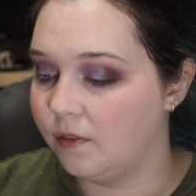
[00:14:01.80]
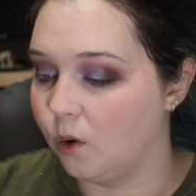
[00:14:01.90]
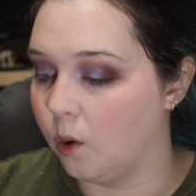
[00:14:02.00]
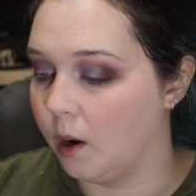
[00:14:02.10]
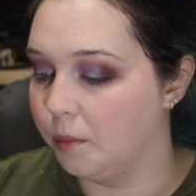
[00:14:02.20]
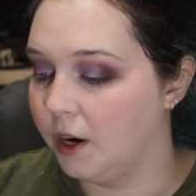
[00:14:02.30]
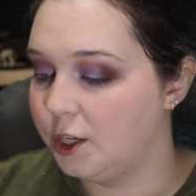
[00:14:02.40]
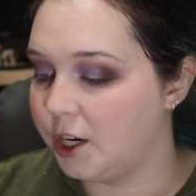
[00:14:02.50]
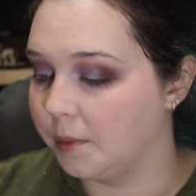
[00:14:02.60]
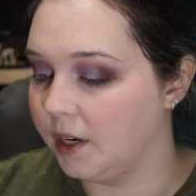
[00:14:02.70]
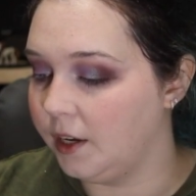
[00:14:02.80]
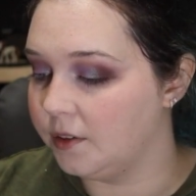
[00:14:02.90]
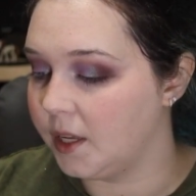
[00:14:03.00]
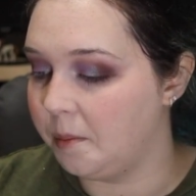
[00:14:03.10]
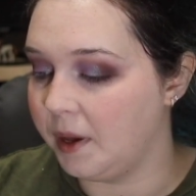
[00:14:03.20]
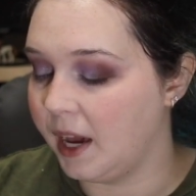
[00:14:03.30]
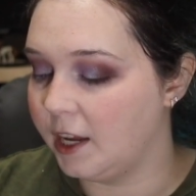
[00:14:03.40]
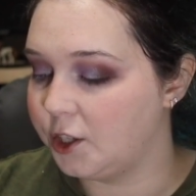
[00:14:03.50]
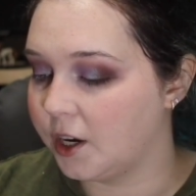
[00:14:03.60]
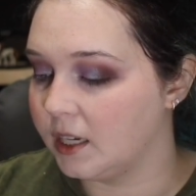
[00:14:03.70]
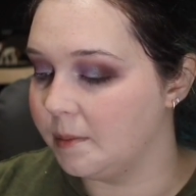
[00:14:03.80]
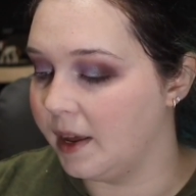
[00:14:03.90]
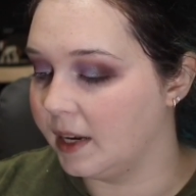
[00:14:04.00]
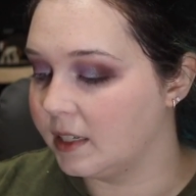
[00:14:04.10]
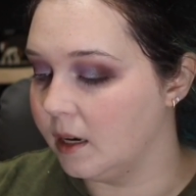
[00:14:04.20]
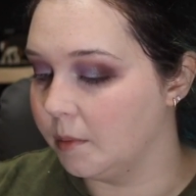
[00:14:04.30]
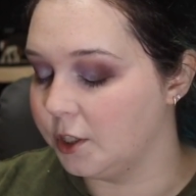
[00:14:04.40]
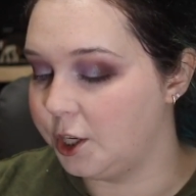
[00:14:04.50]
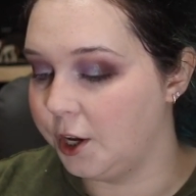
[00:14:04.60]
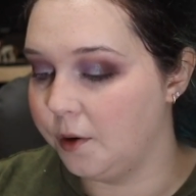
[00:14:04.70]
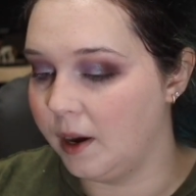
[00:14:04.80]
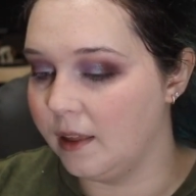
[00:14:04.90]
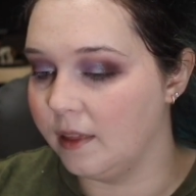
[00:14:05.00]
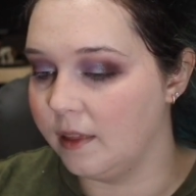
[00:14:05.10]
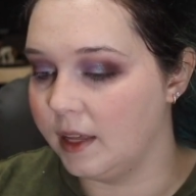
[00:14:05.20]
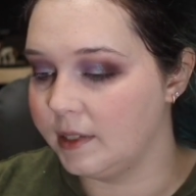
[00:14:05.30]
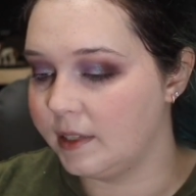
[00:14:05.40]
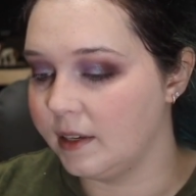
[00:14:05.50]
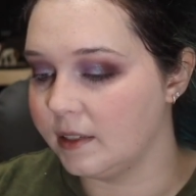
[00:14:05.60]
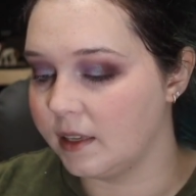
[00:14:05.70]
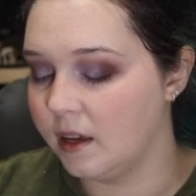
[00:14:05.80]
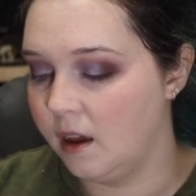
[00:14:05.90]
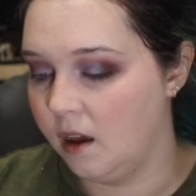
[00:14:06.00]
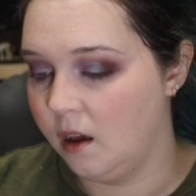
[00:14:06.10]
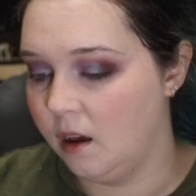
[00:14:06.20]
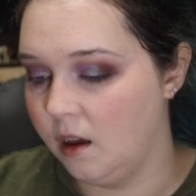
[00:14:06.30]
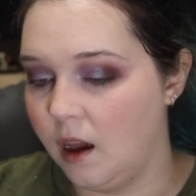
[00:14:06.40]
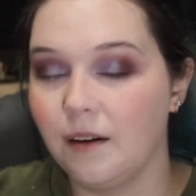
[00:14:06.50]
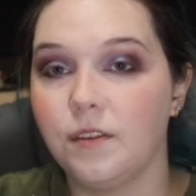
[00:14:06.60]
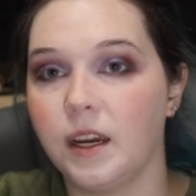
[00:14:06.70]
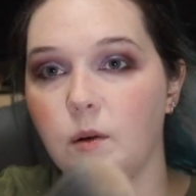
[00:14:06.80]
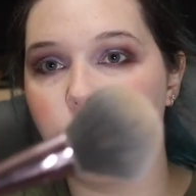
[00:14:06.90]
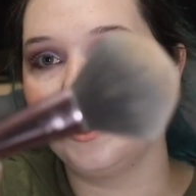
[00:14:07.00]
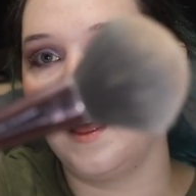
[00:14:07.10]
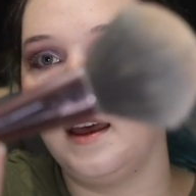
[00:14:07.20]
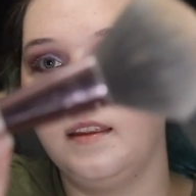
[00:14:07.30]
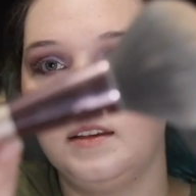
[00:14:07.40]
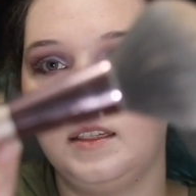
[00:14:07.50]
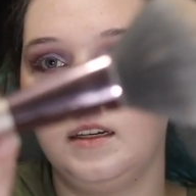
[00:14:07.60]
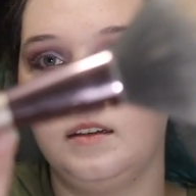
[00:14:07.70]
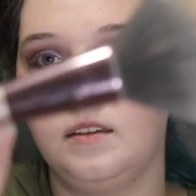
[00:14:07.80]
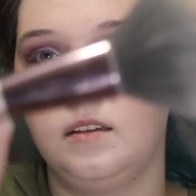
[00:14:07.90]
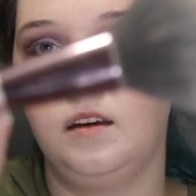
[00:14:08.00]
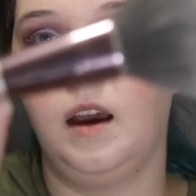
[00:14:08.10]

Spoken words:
for a brush, I'm going to use a BH Cosmetics number 2, and this is, I forget which line this is.